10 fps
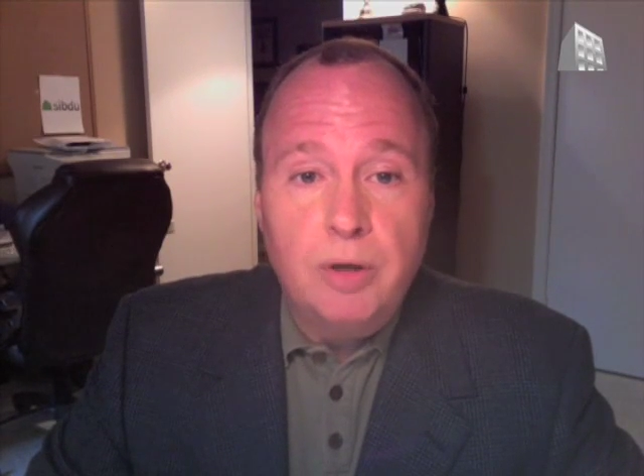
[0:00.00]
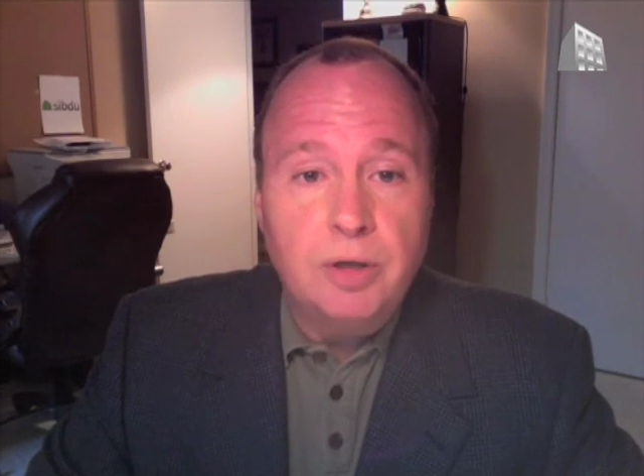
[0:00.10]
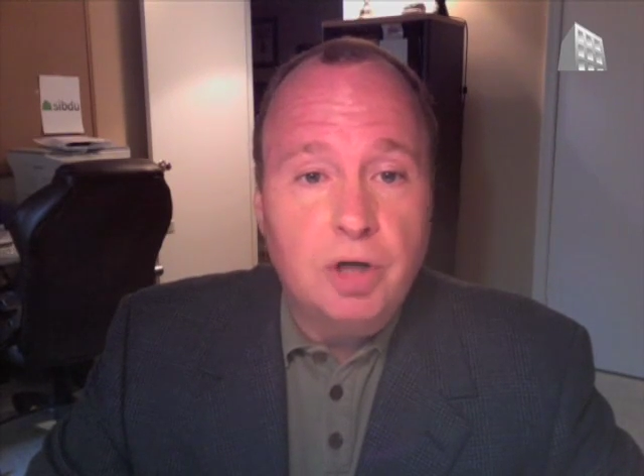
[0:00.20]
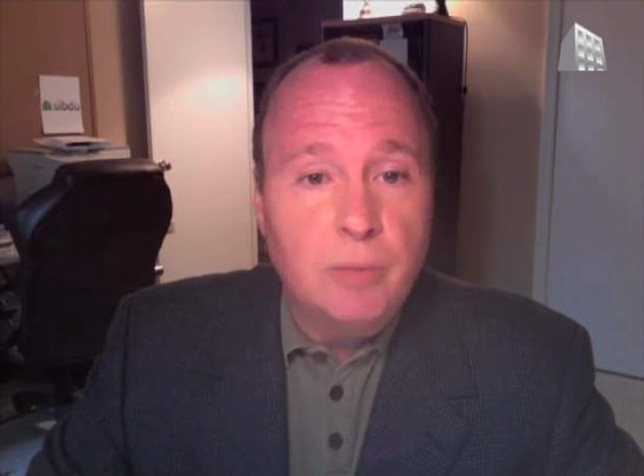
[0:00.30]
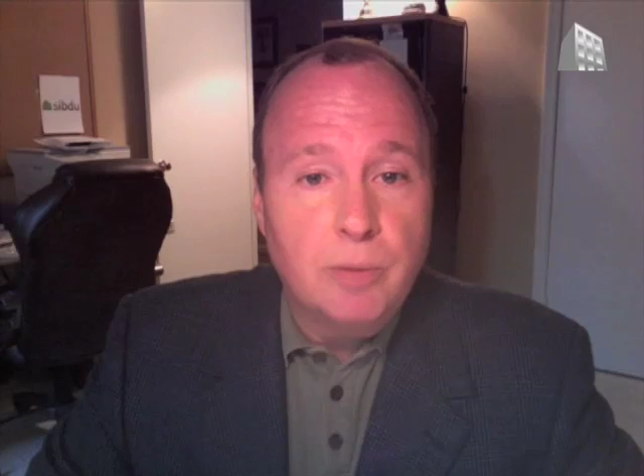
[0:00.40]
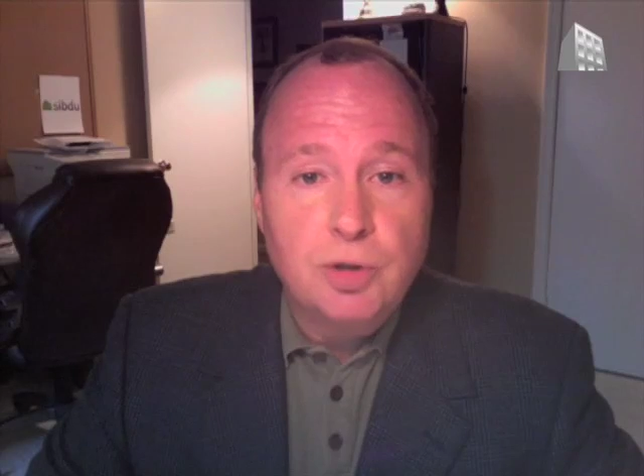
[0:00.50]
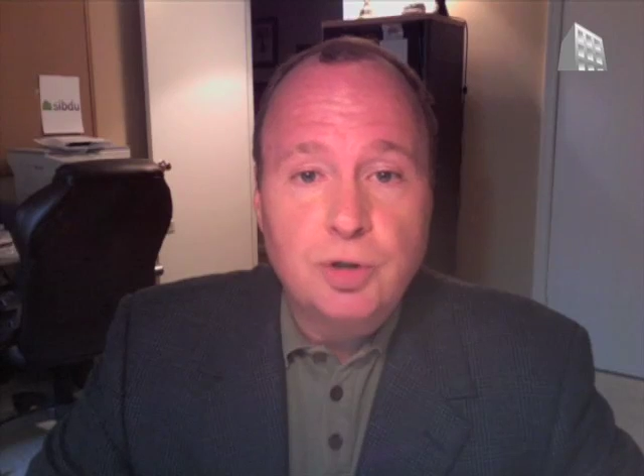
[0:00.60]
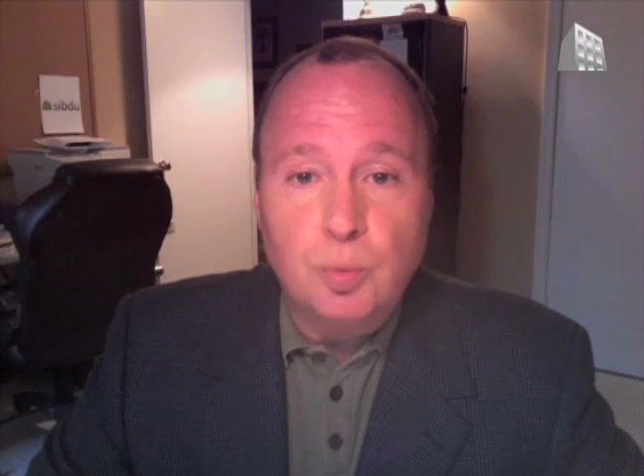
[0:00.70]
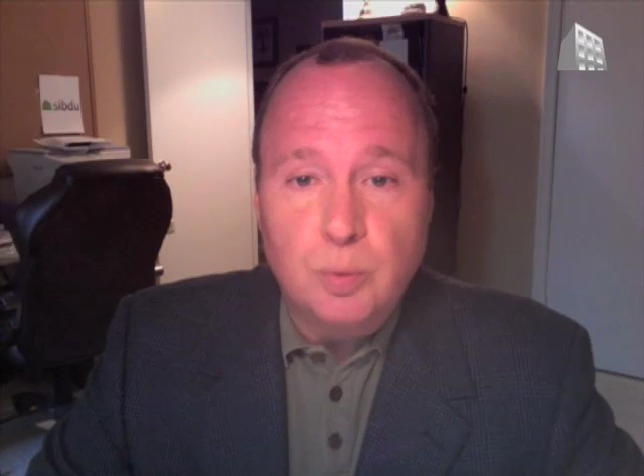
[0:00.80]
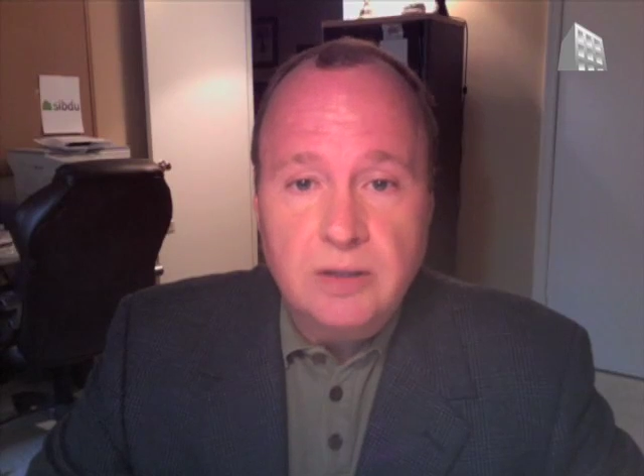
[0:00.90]
in
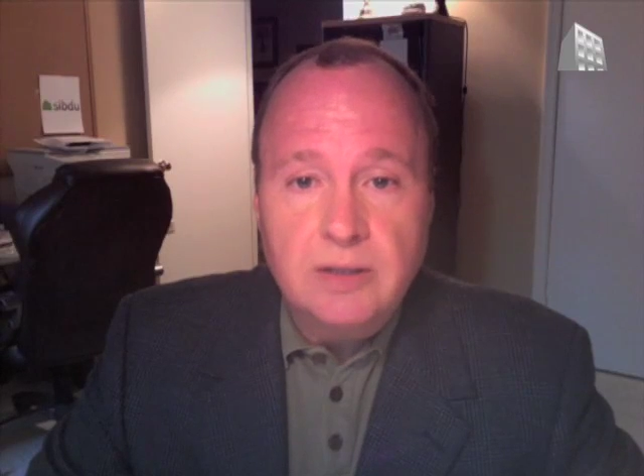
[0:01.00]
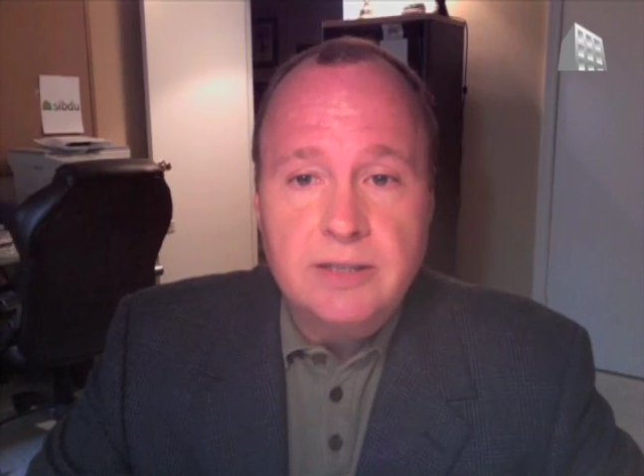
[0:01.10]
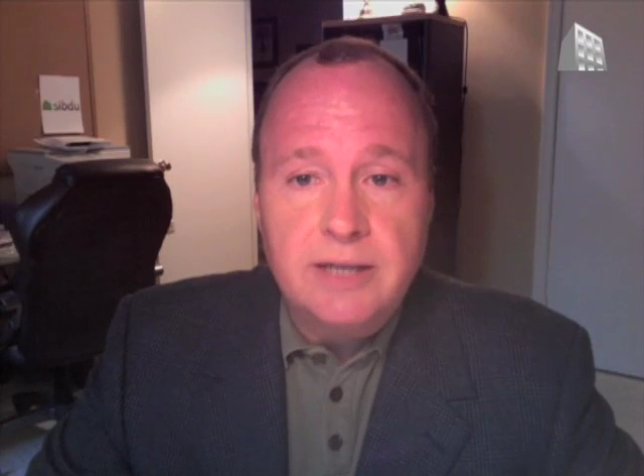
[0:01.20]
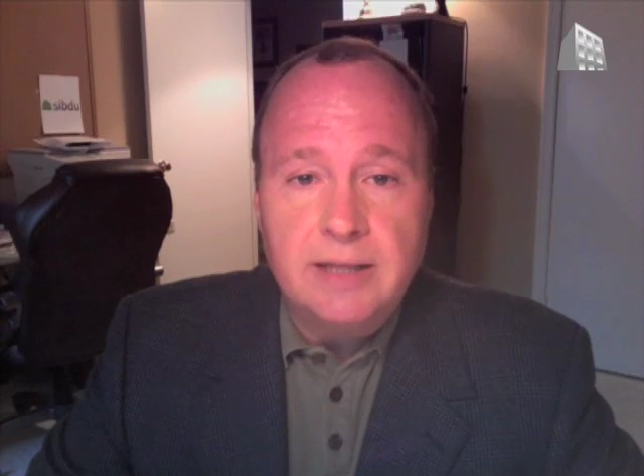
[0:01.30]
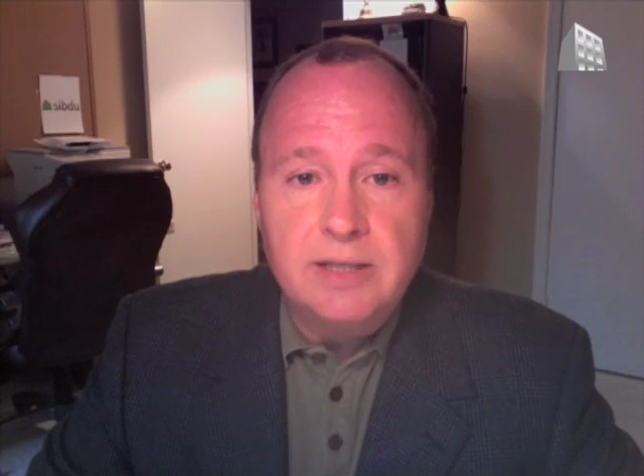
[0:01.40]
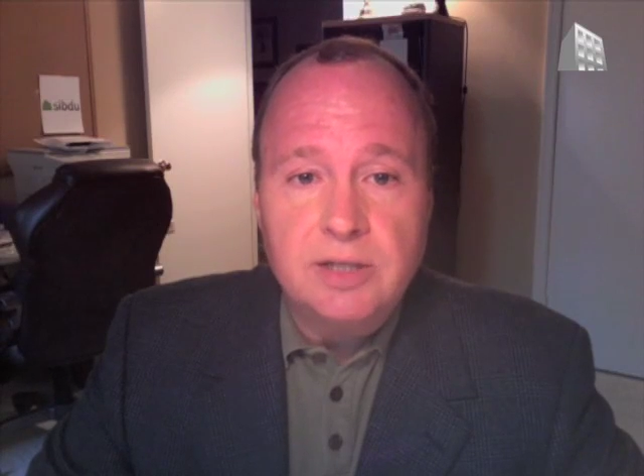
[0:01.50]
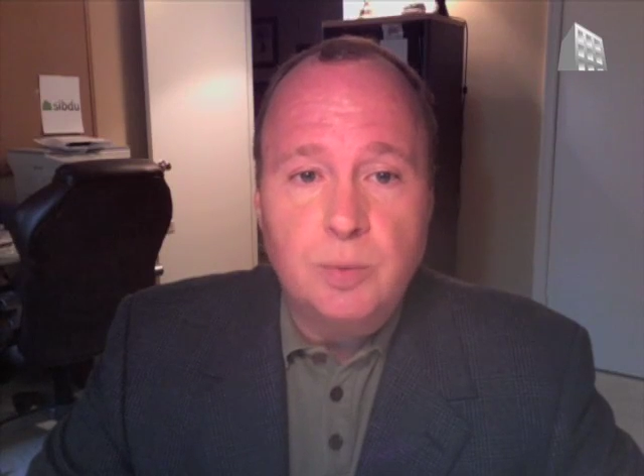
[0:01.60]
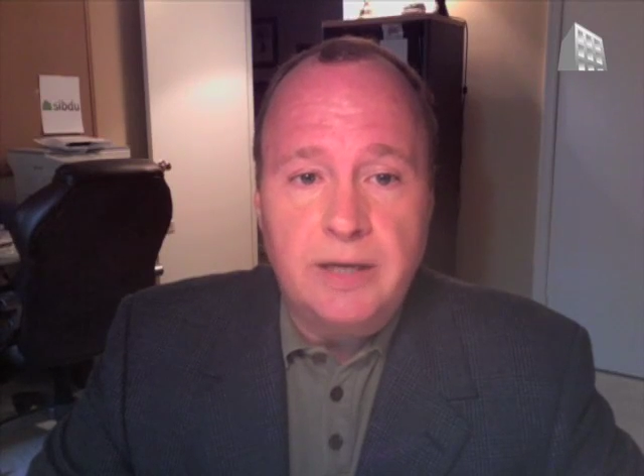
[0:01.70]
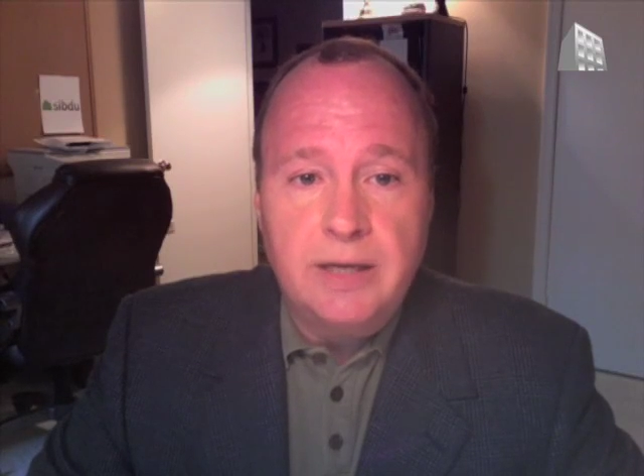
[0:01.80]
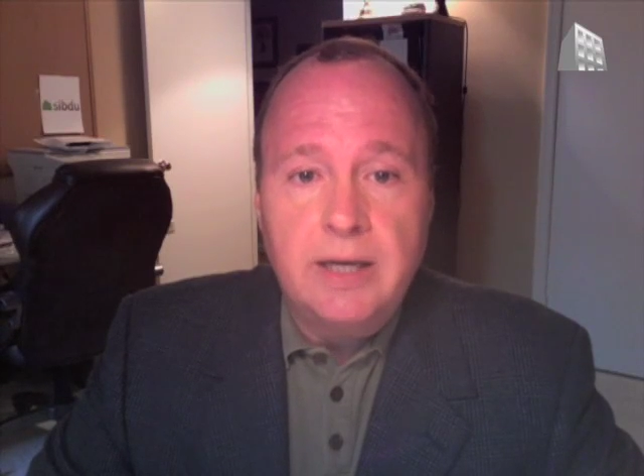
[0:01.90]
commercial real estate this
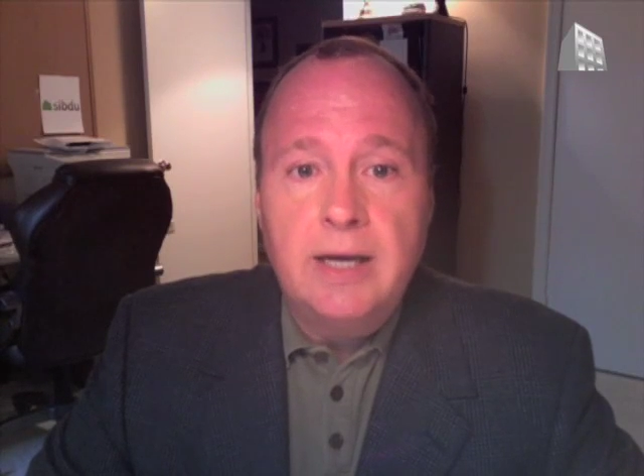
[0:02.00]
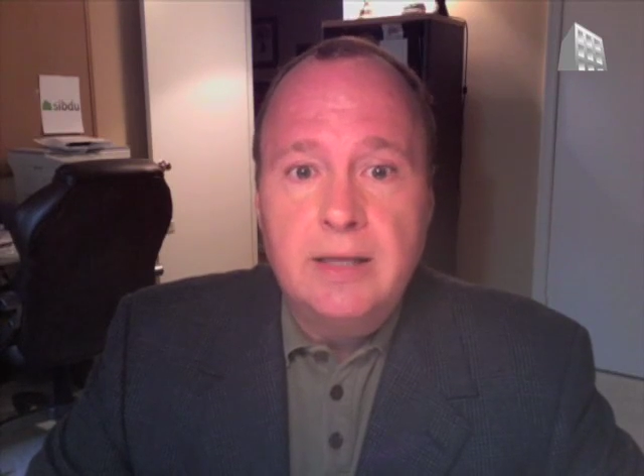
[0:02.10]
week,